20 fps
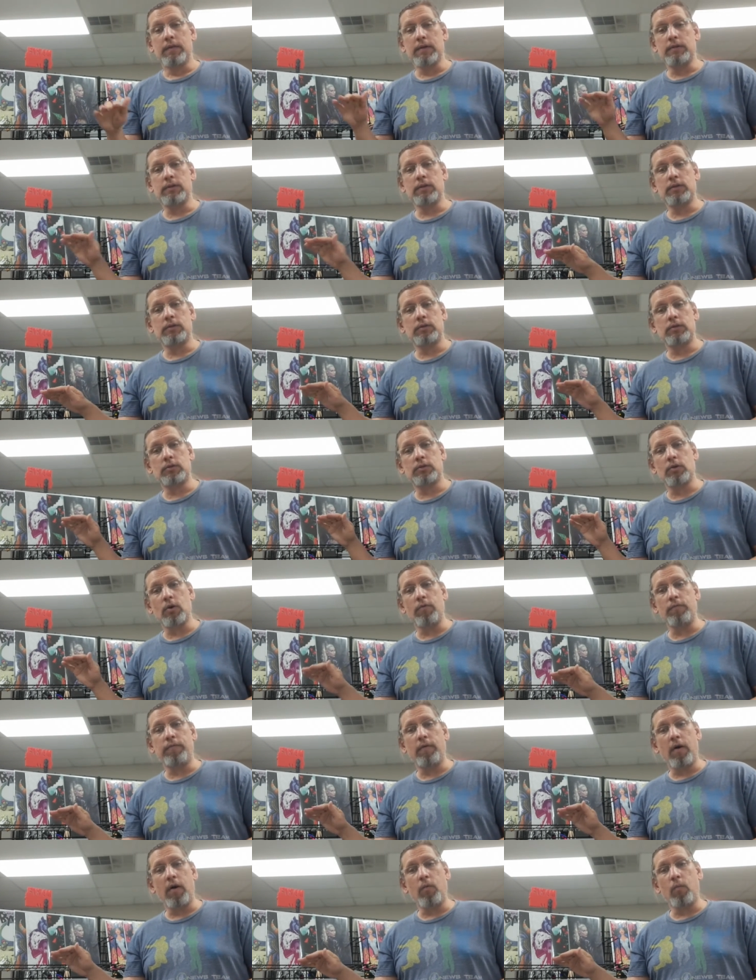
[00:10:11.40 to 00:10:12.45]
This is so
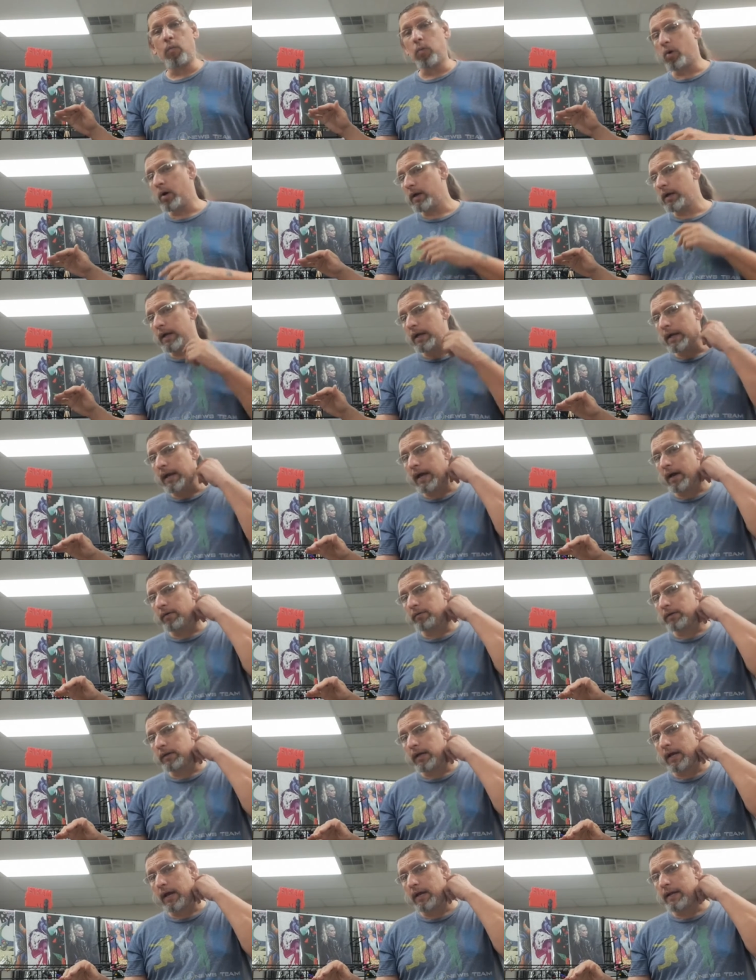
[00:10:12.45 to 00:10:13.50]
far working out.
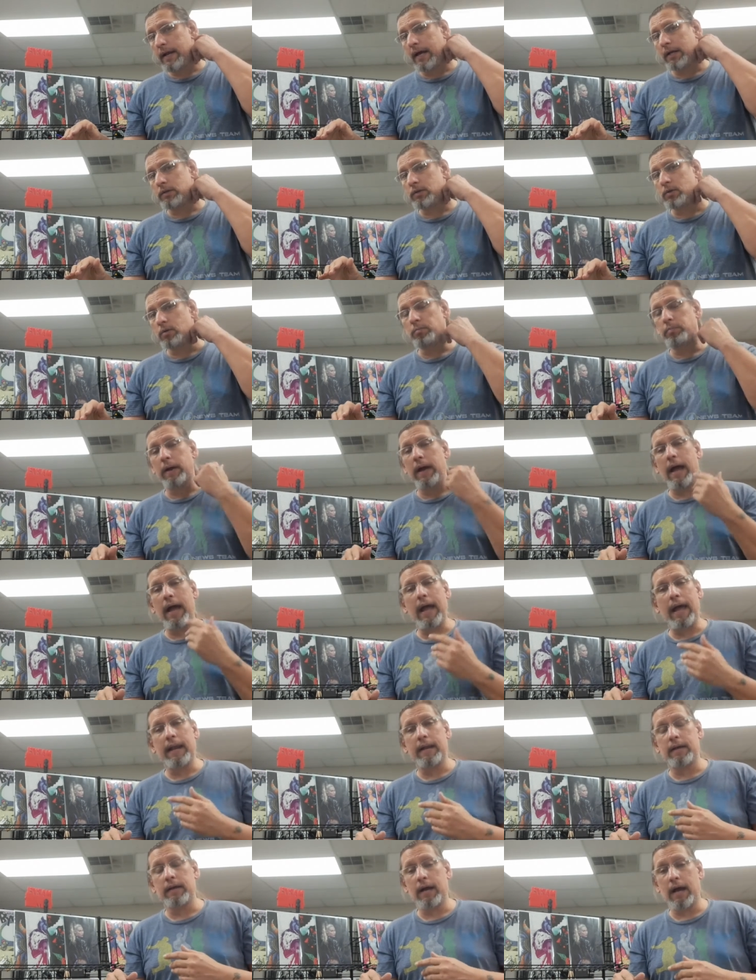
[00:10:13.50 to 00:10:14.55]
Yeah, not too
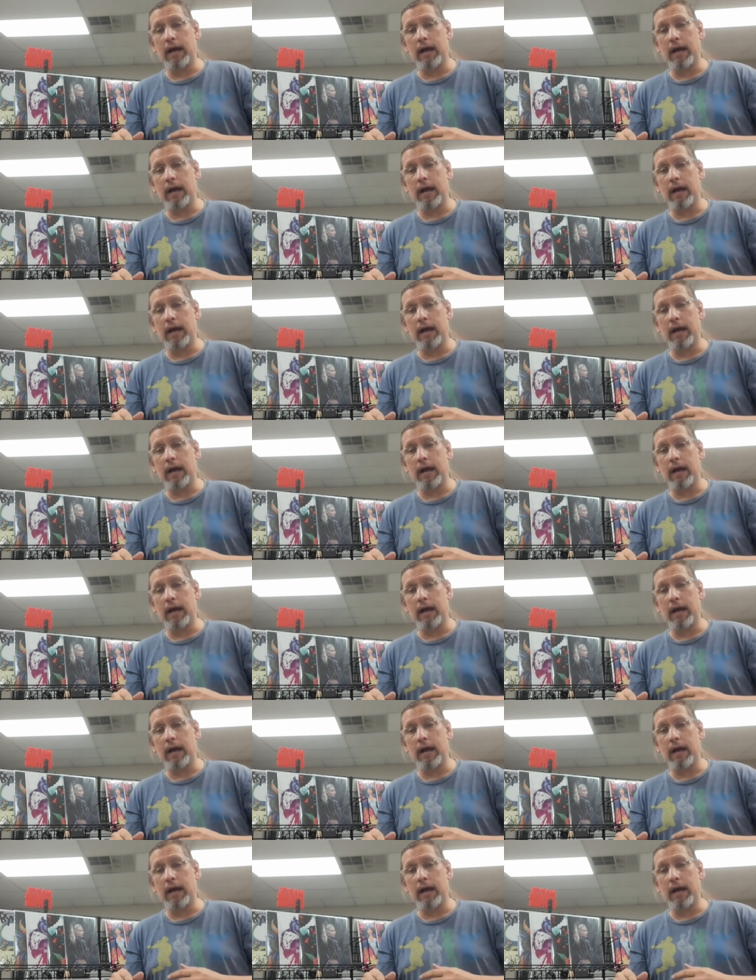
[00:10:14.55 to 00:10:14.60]
bad.